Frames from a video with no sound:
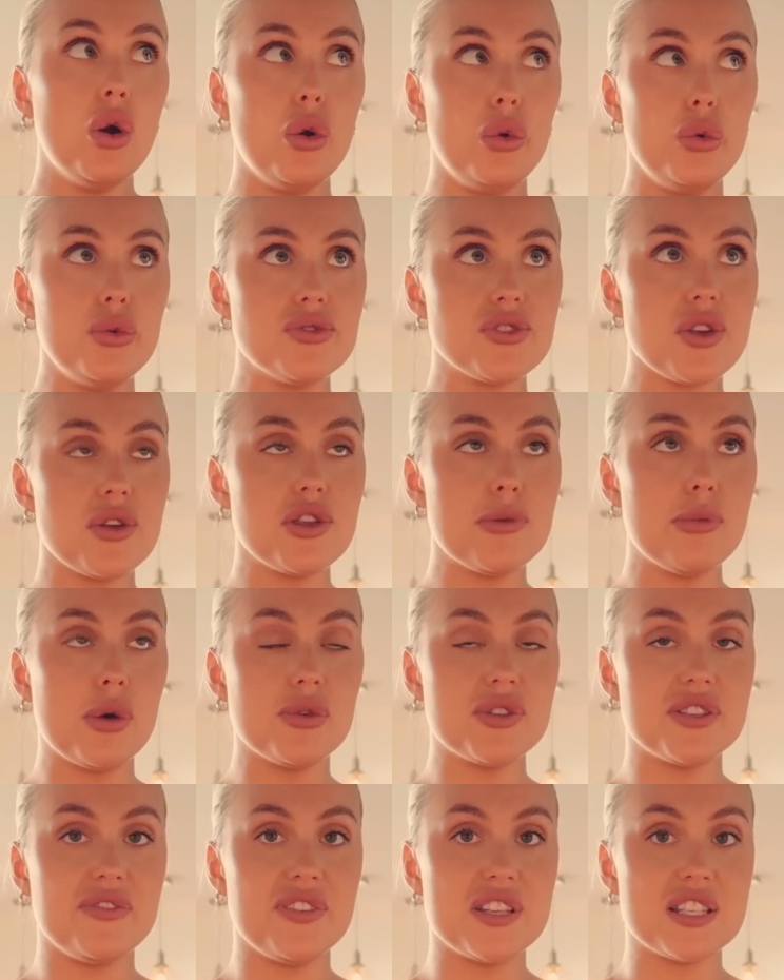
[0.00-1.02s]
Also the
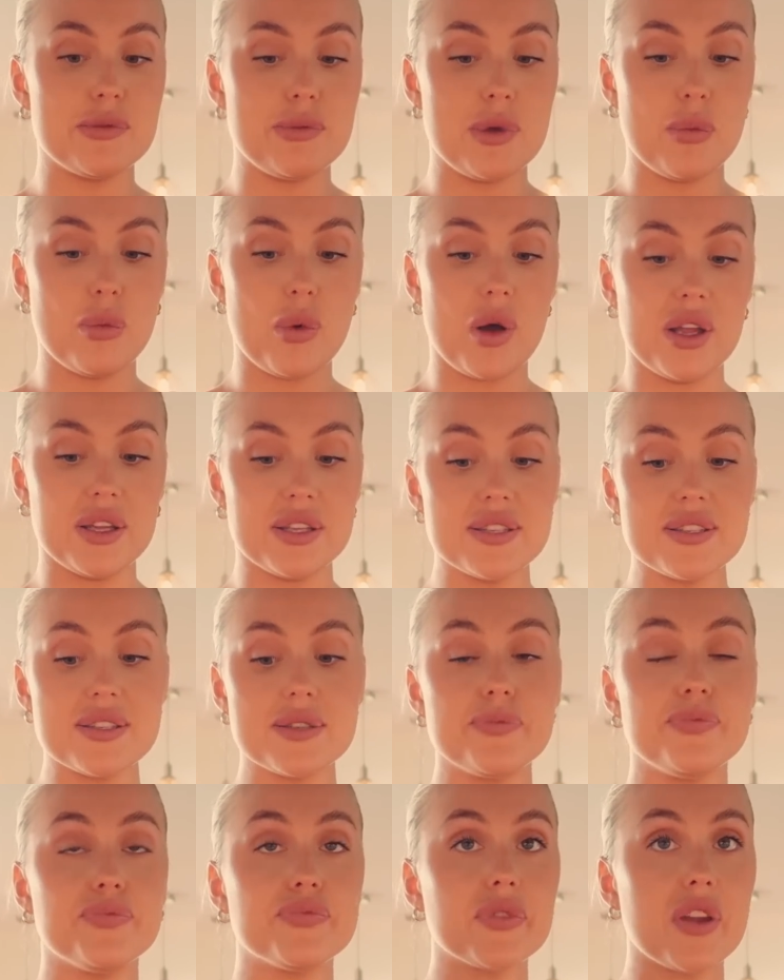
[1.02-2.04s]
multivitamin
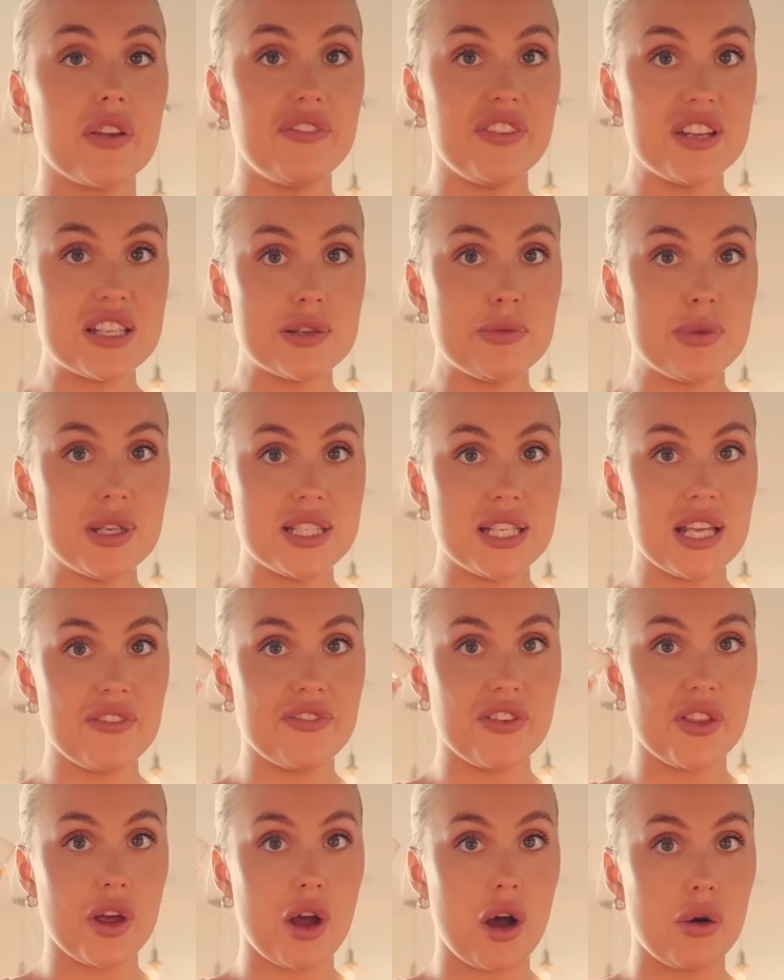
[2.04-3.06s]
ones, vitamin D
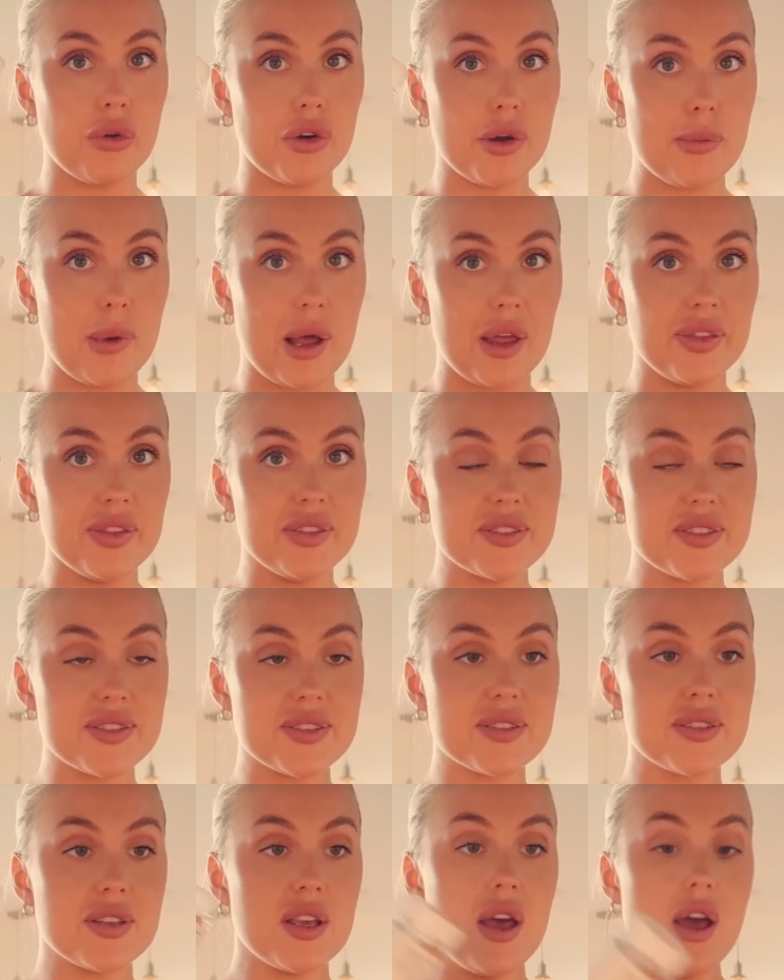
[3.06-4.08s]
for the colder
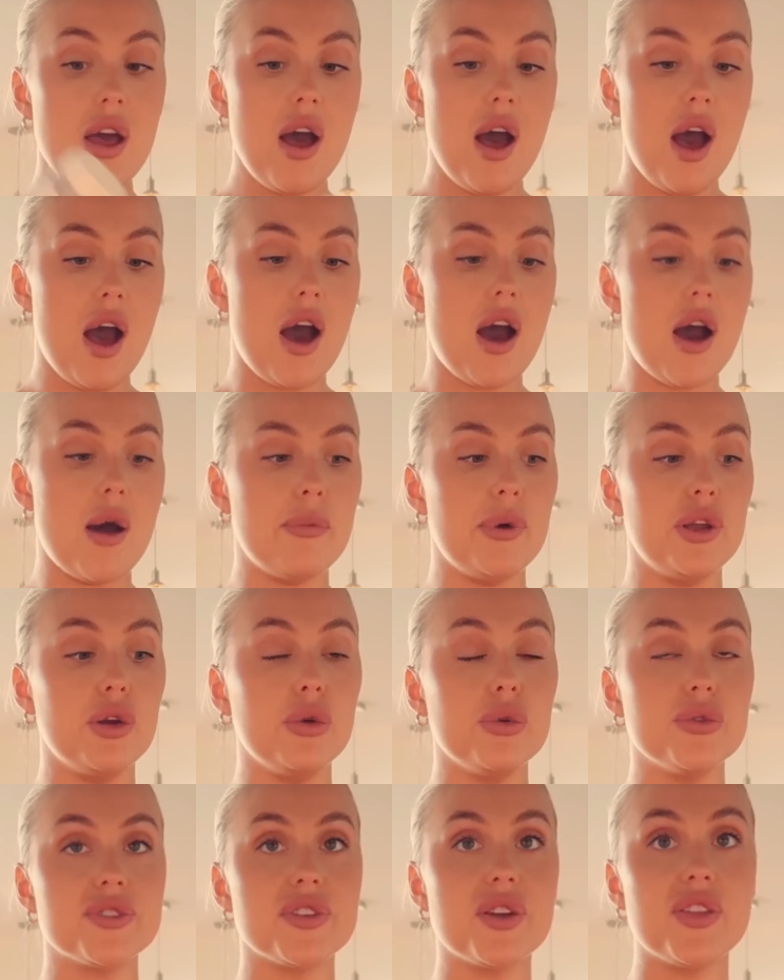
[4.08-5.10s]
months, and
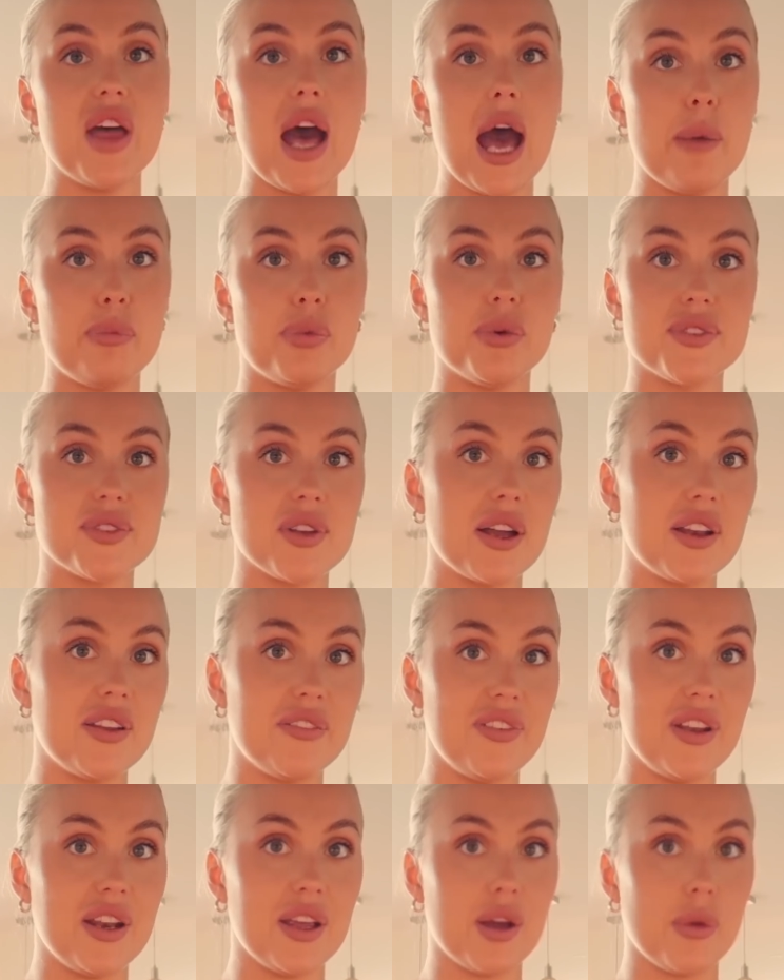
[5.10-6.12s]
also the apple cider
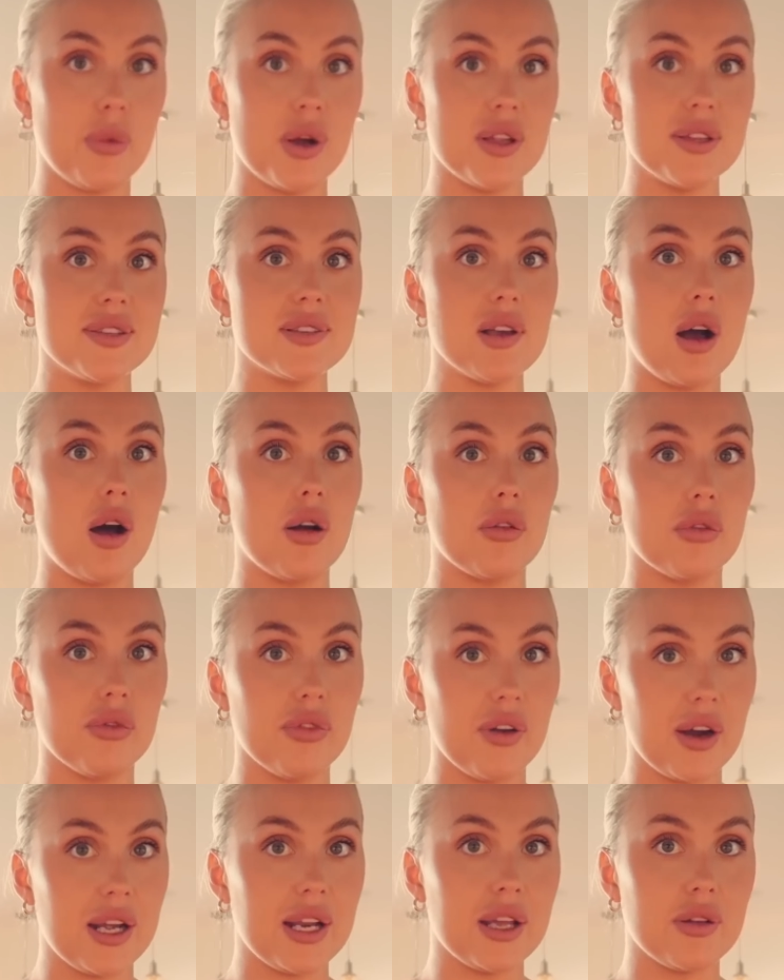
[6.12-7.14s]
vinegar ones are
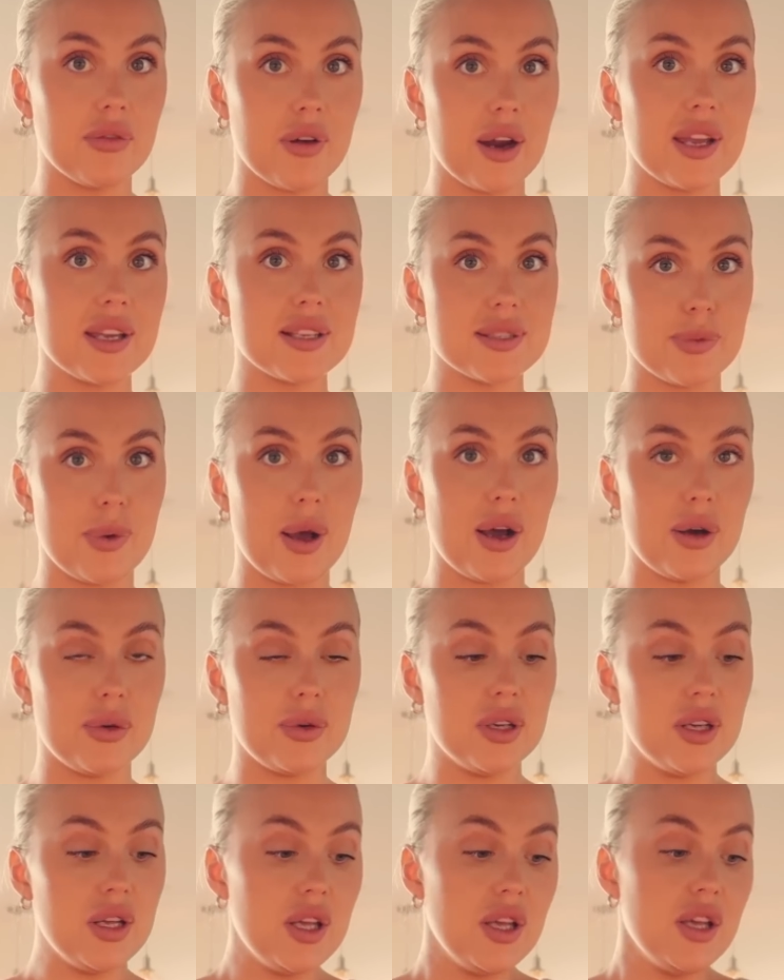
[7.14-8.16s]
really great as
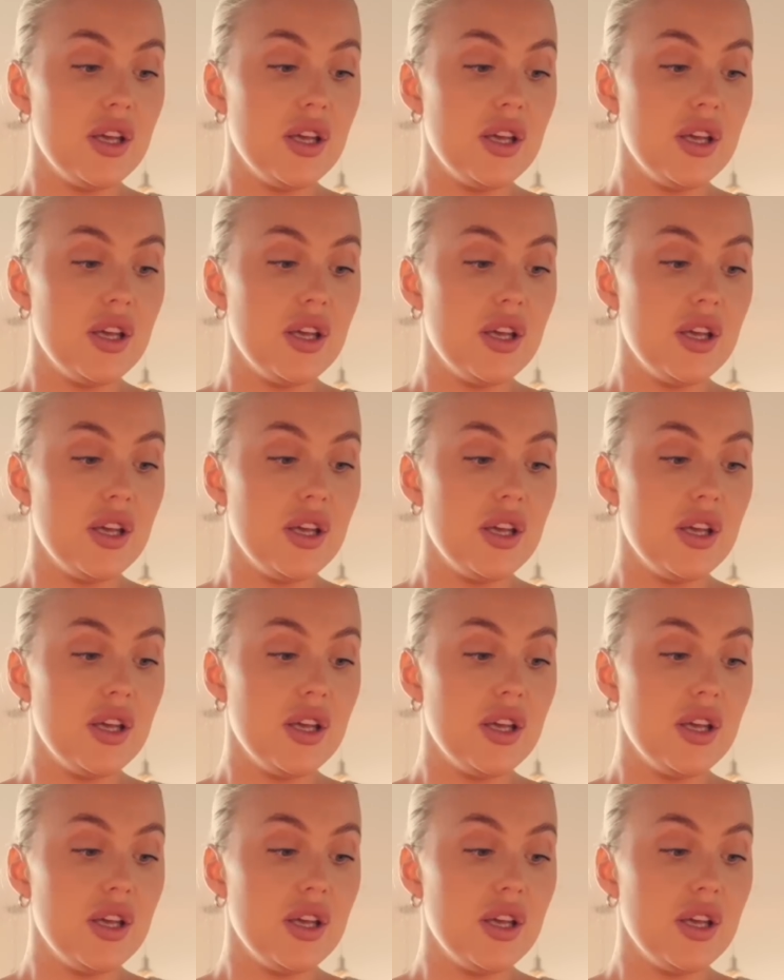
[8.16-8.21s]
well.